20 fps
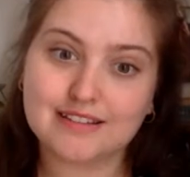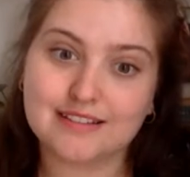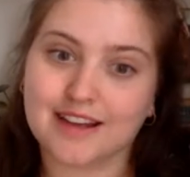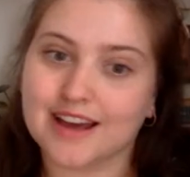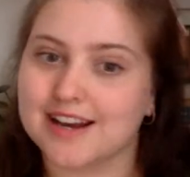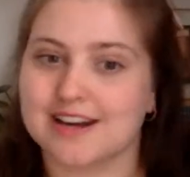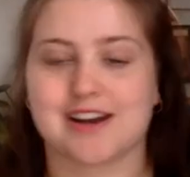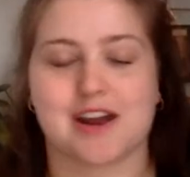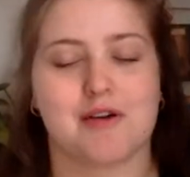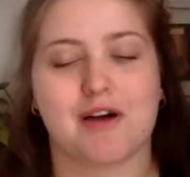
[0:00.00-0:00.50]

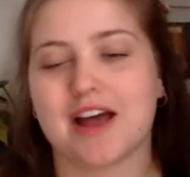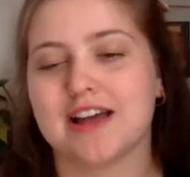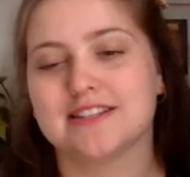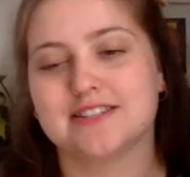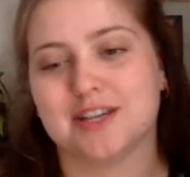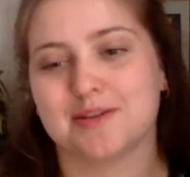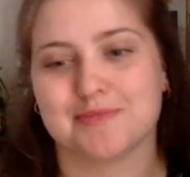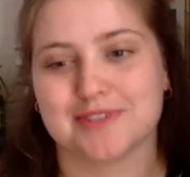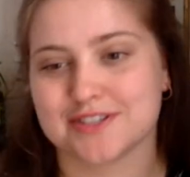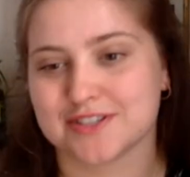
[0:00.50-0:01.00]
I don't know. I
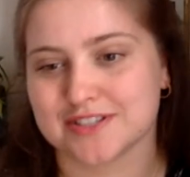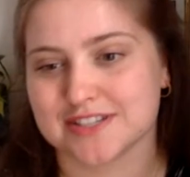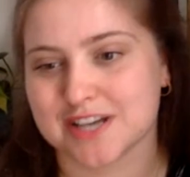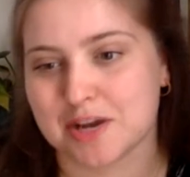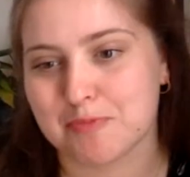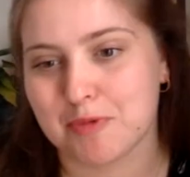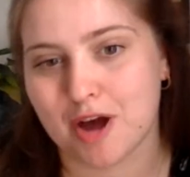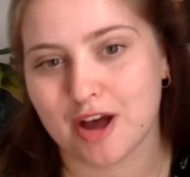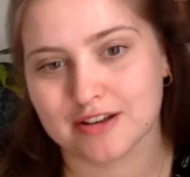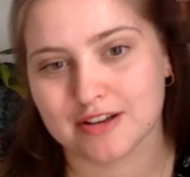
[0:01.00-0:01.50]
assume it's just in
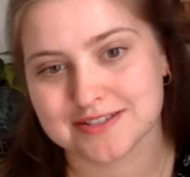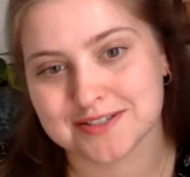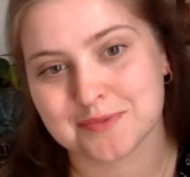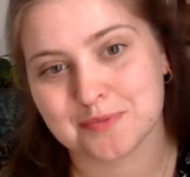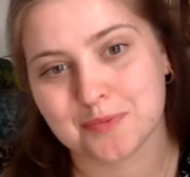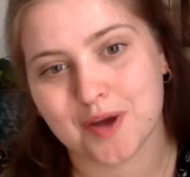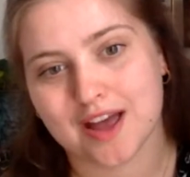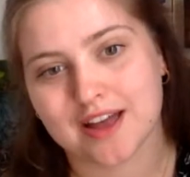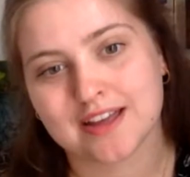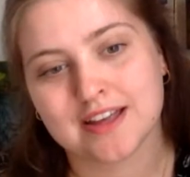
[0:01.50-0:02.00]
a pile
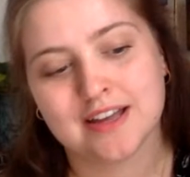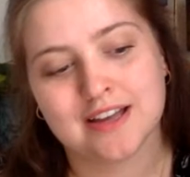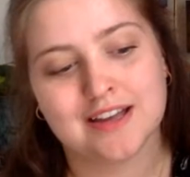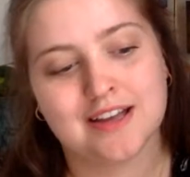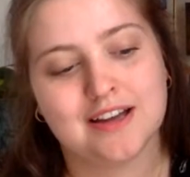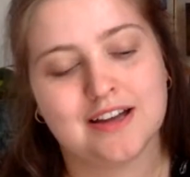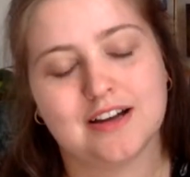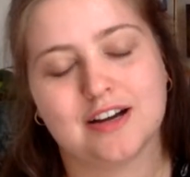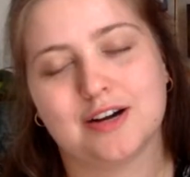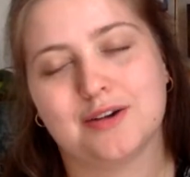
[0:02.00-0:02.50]
somewhere.
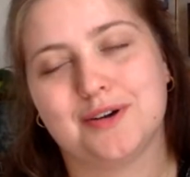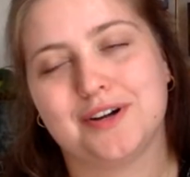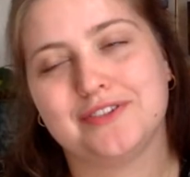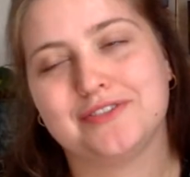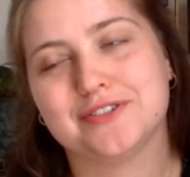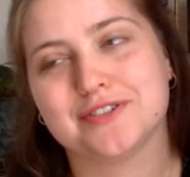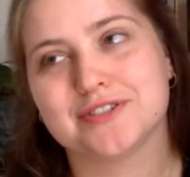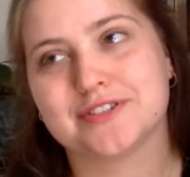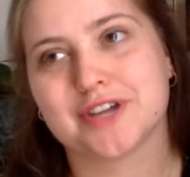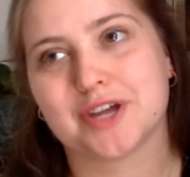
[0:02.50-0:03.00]
Oh, I
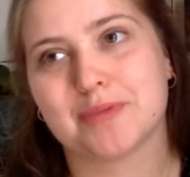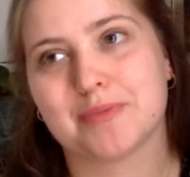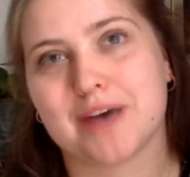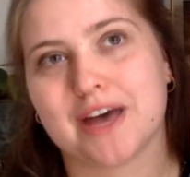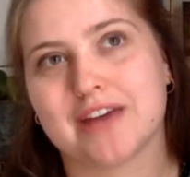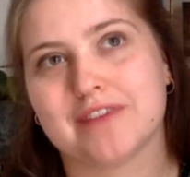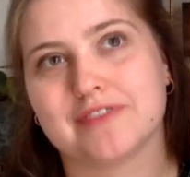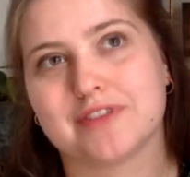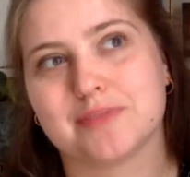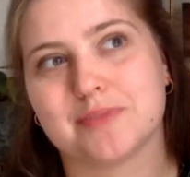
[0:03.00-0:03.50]
feel so
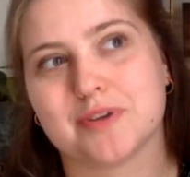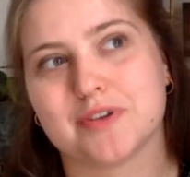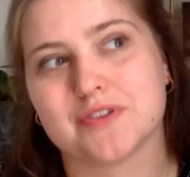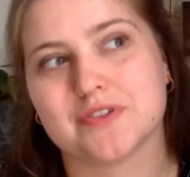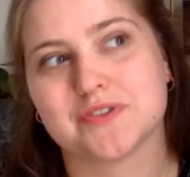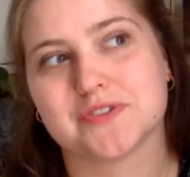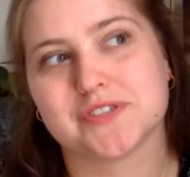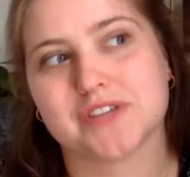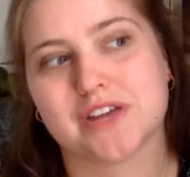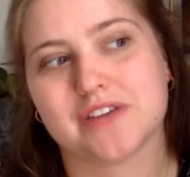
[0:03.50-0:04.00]
bad for the
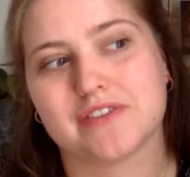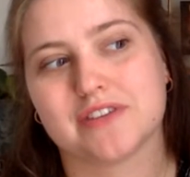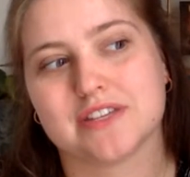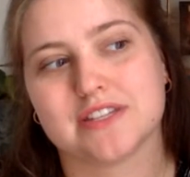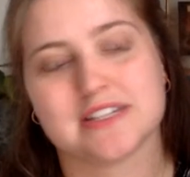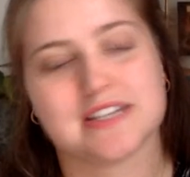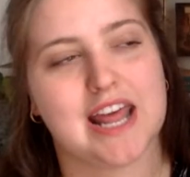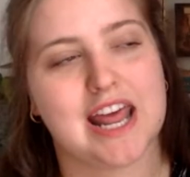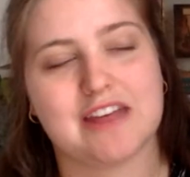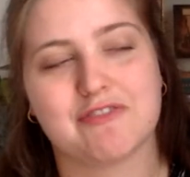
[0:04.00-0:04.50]
postal
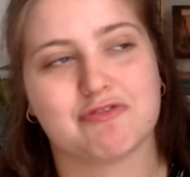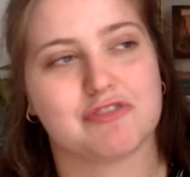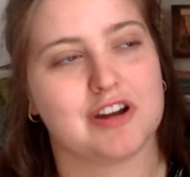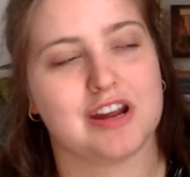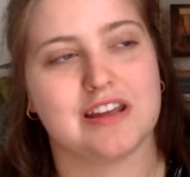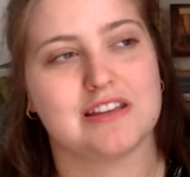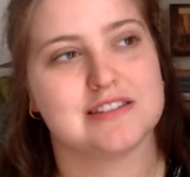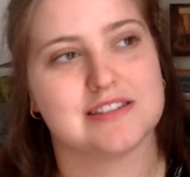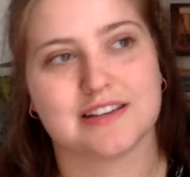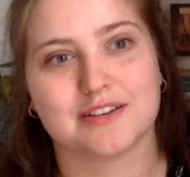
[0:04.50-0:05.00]
service in
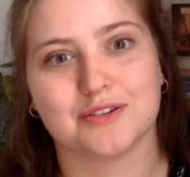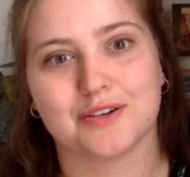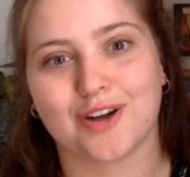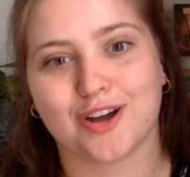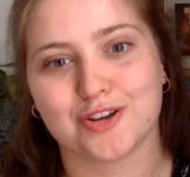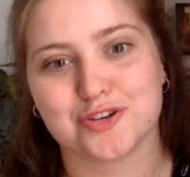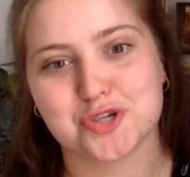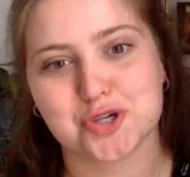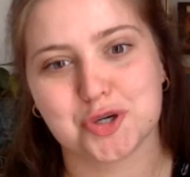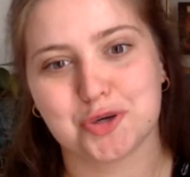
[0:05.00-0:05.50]
every single
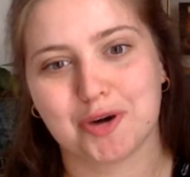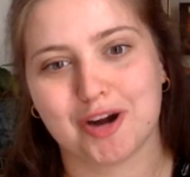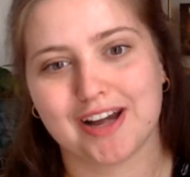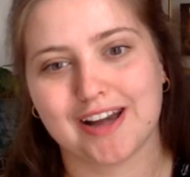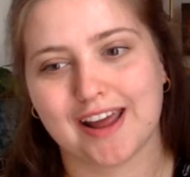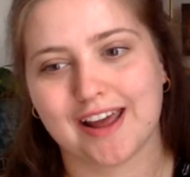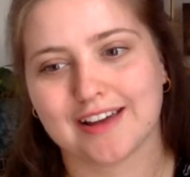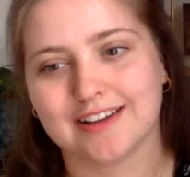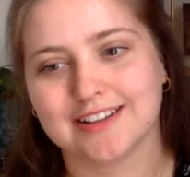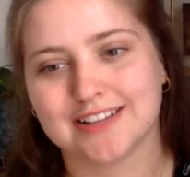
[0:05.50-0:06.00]
country right
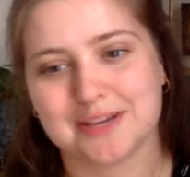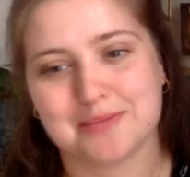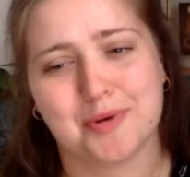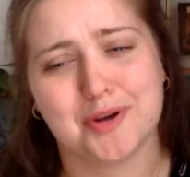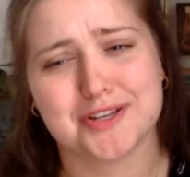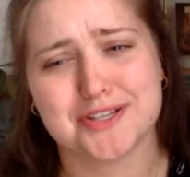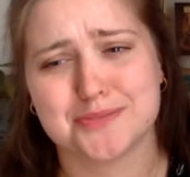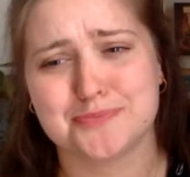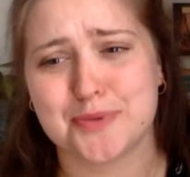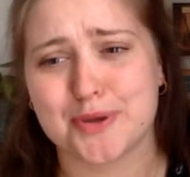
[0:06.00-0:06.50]
now. They
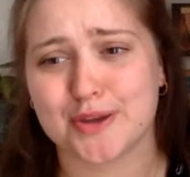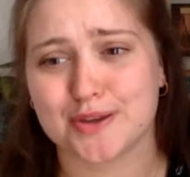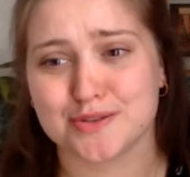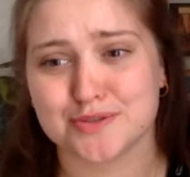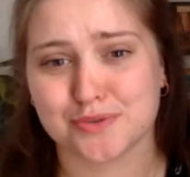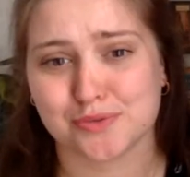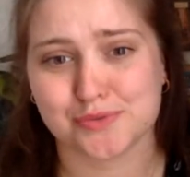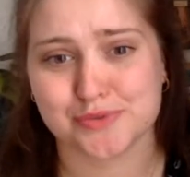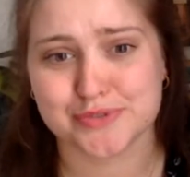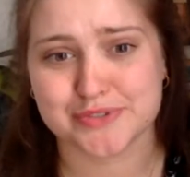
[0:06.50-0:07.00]
must be
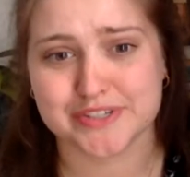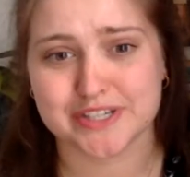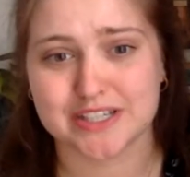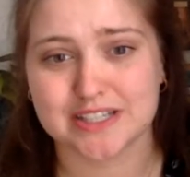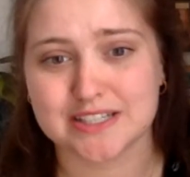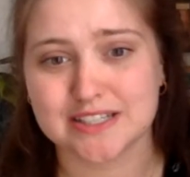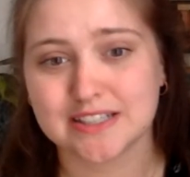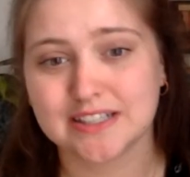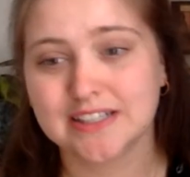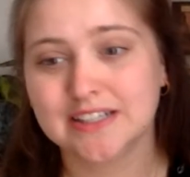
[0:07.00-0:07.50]
exhausted.